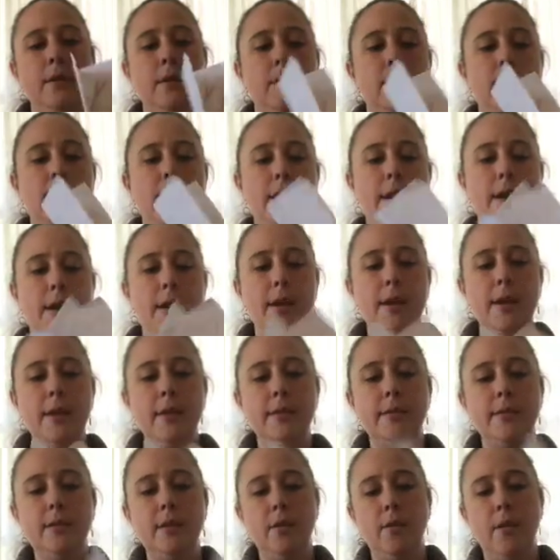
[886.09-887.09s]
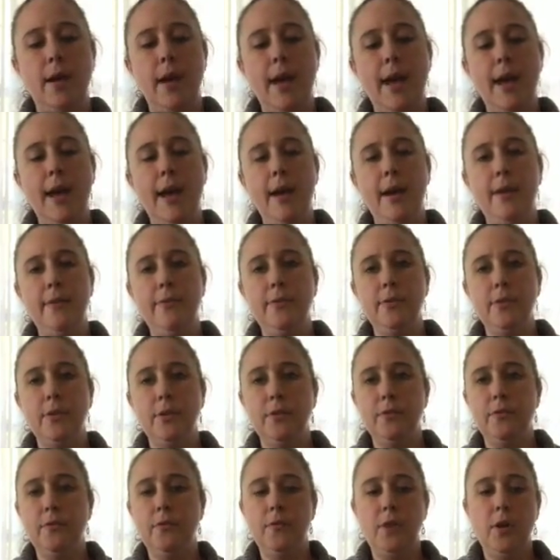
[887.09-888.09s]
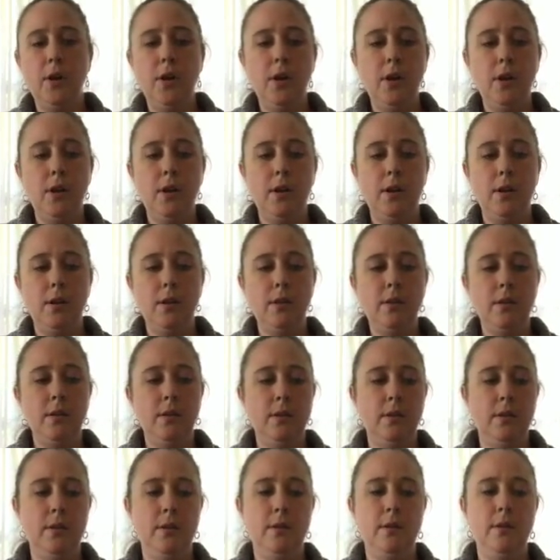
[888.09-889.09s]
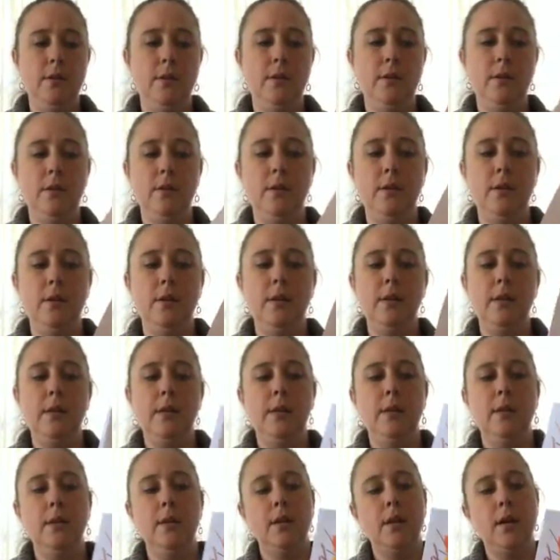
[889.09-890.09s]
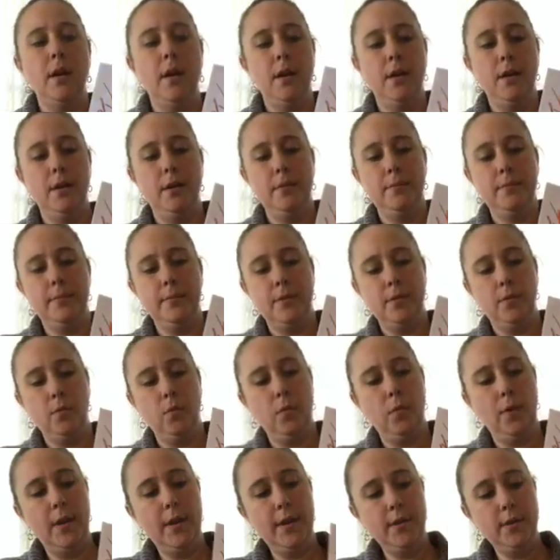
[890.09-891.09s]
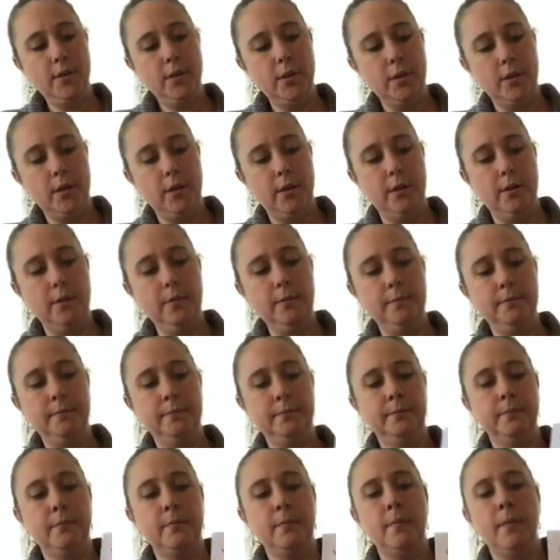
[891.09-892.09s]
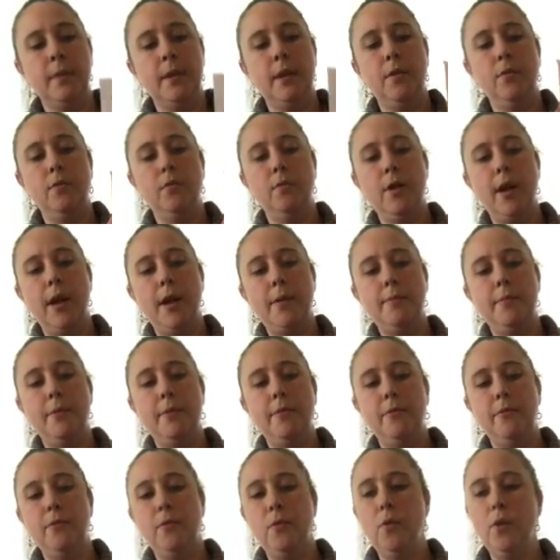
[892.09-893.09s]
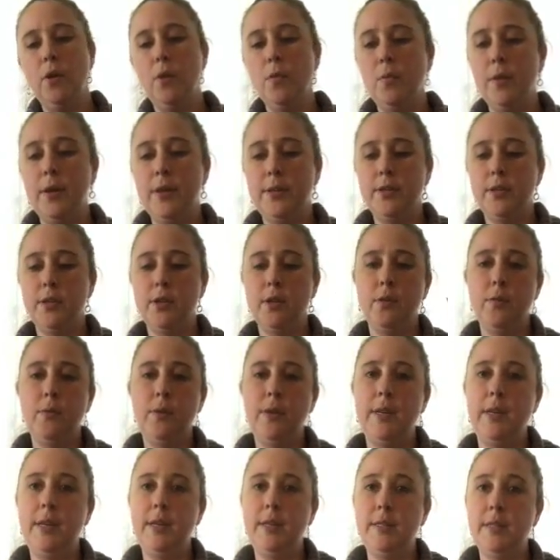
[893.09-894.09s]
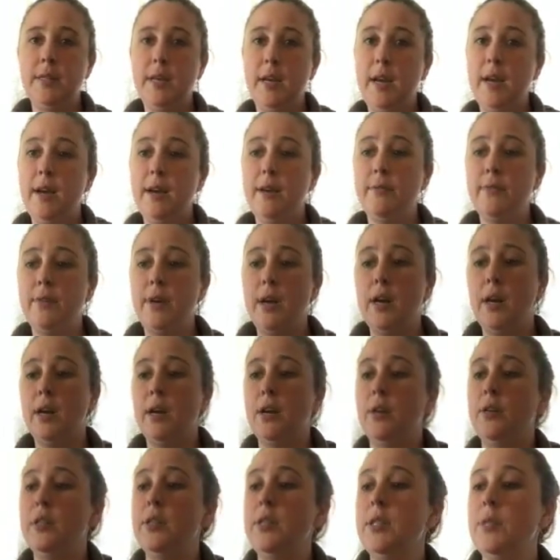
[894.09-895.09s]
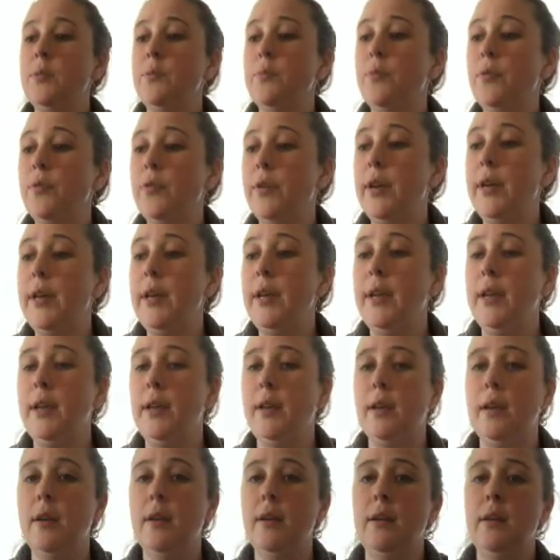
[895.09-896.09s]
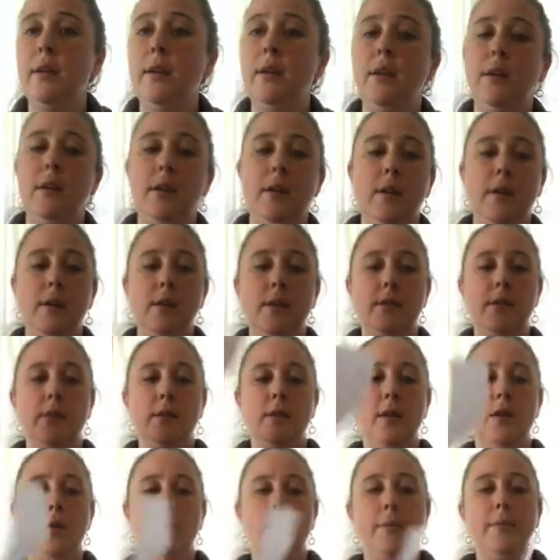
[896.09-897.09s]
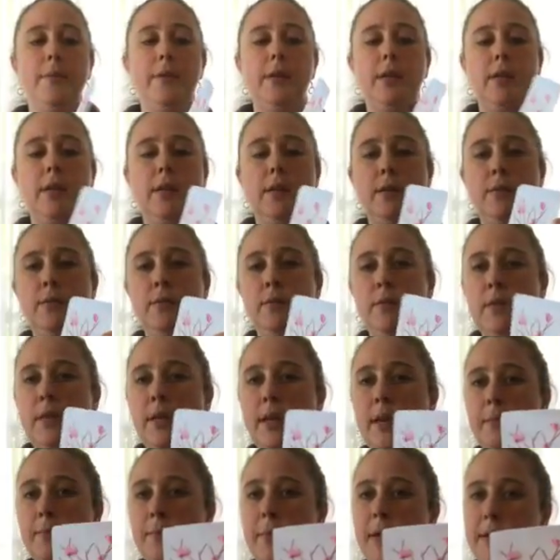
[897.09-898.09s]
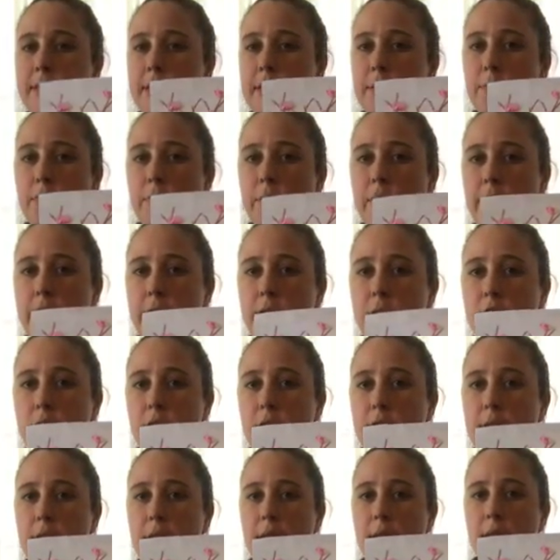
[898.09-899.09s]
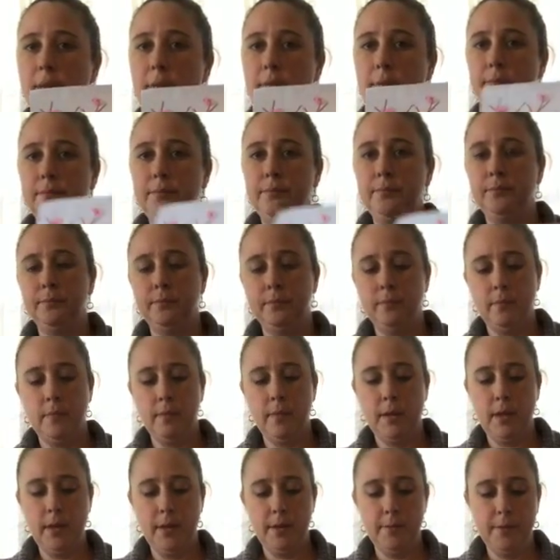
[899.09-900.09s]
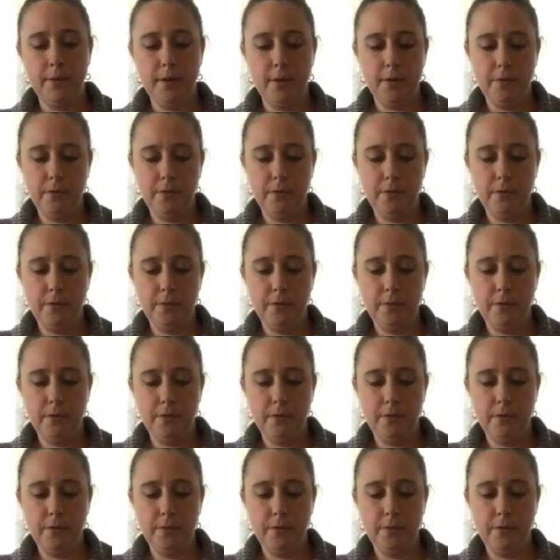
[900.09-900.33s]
Okay, so after fall comes winter. Right before winter, we need to have our spring. So I'm going to get my spring tree. I'm going to